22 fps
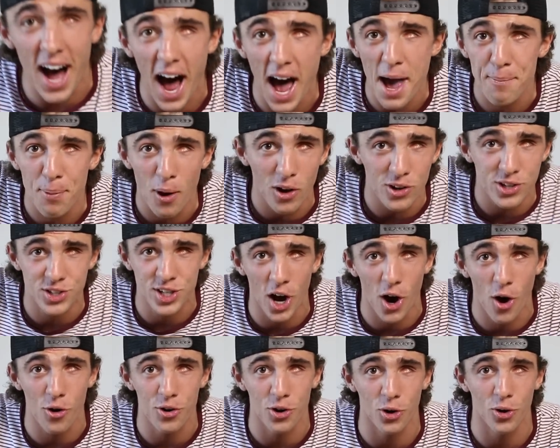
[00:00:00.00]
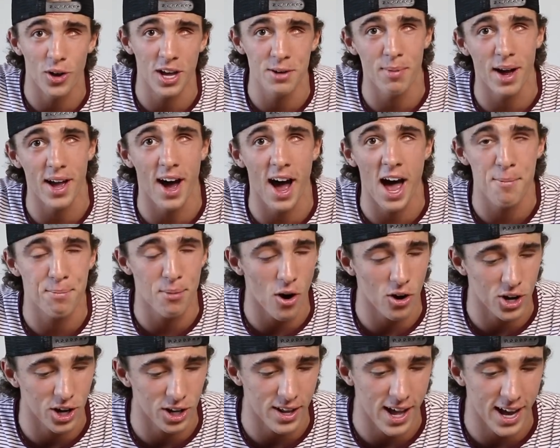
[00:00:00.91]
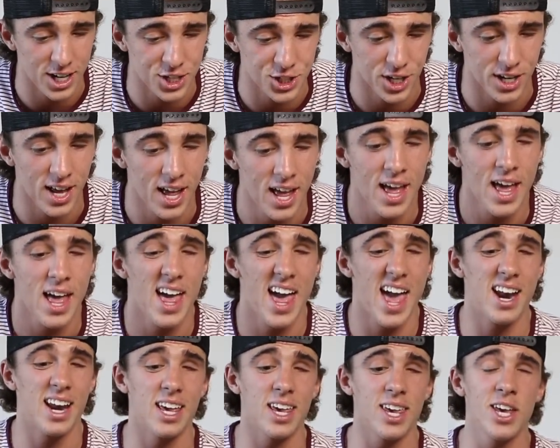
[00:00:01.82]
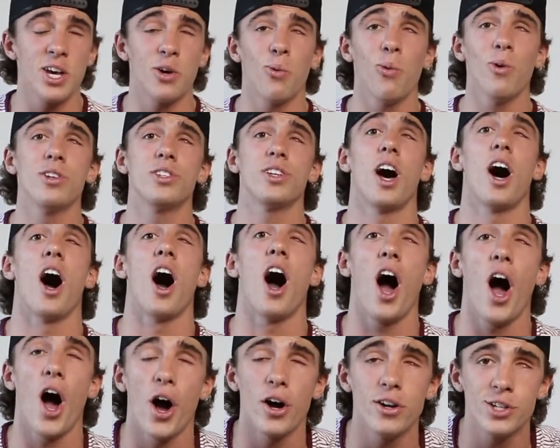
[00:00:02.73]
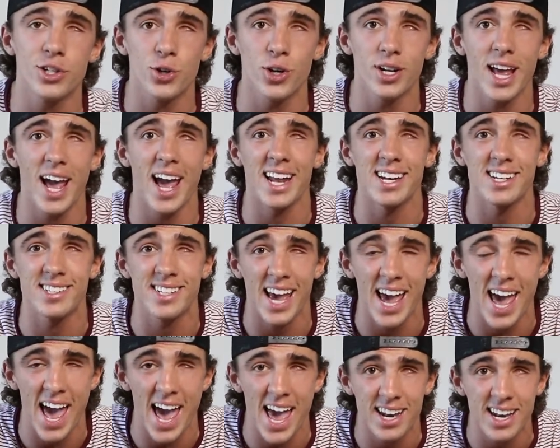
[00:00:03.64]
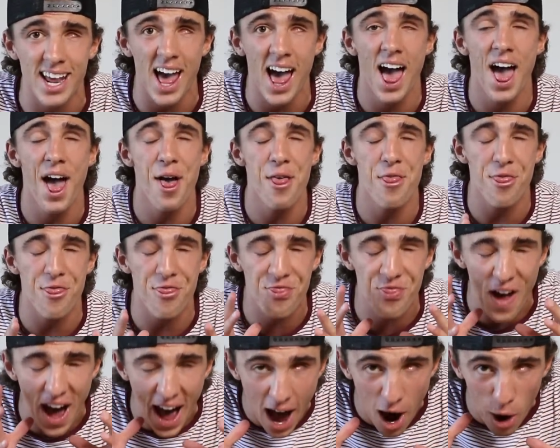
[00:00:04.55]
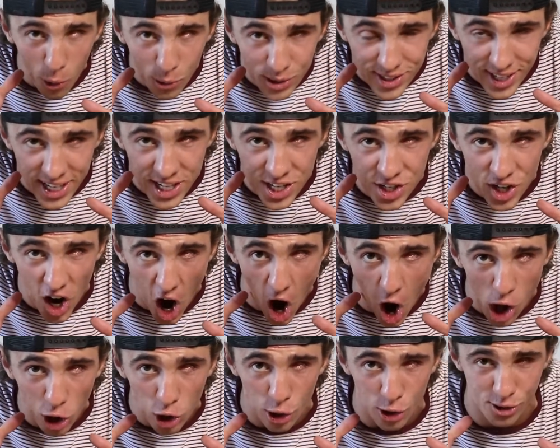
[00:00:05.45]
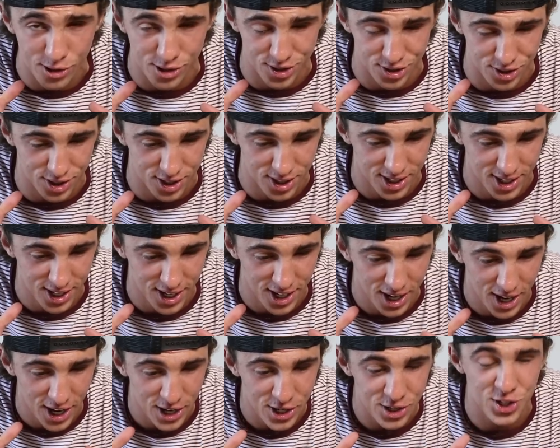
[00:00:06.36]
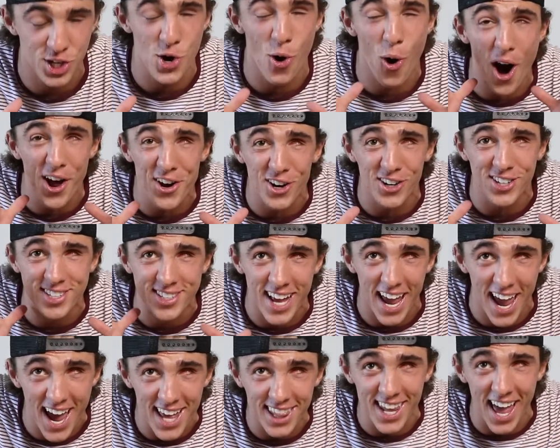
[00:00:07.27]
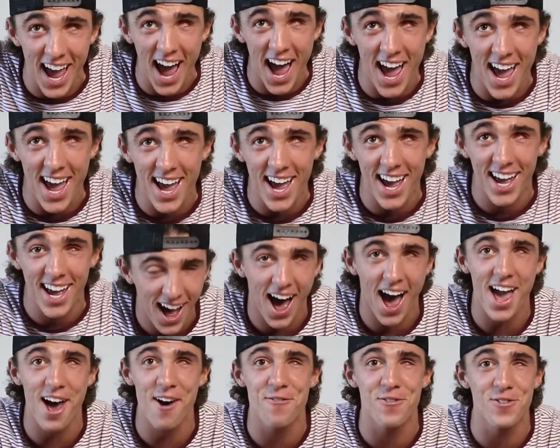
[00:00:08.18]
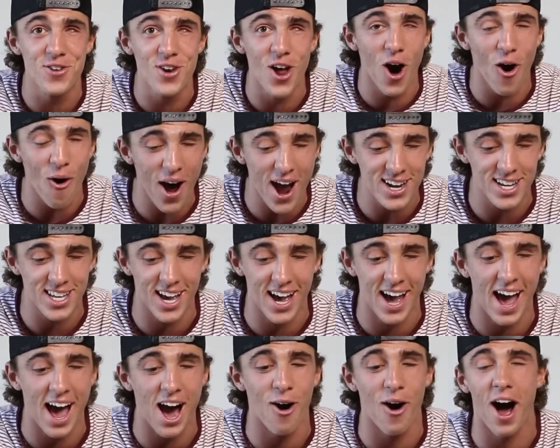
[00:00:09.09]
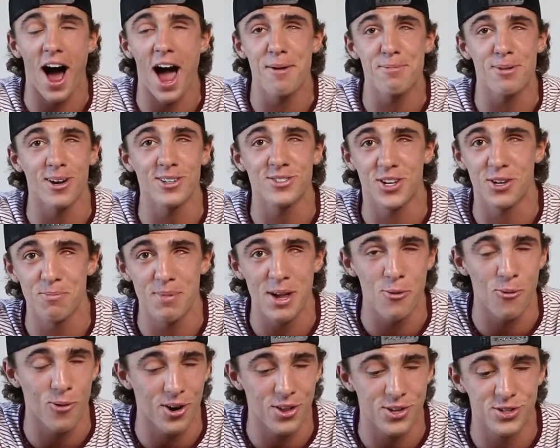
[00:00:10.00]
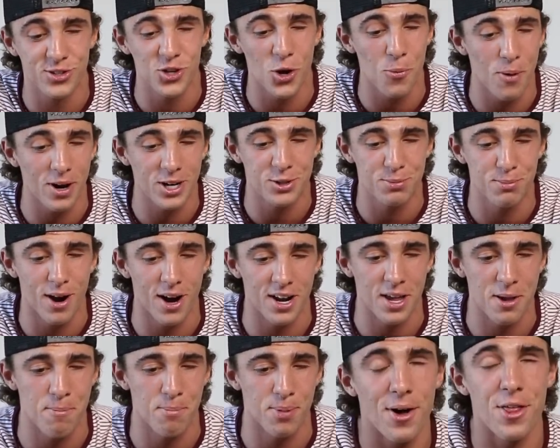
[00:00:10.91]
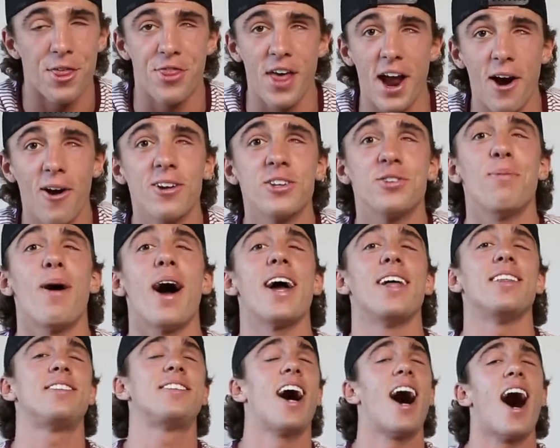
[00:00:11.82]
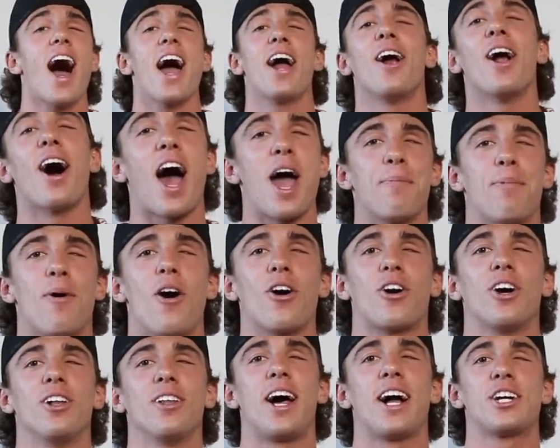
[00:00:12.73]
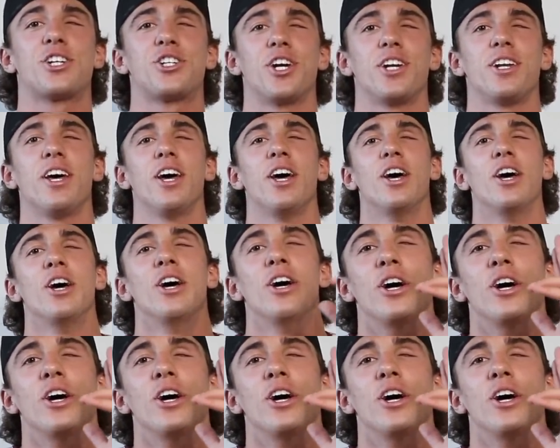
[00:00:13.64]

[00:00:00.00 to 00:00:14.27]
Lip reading: eyeballs total in my eyeball collection, and it equals $110,000. Do you understand that? I have no idea how eyeballs can be worth so much money, but there's my entire eyeball collection.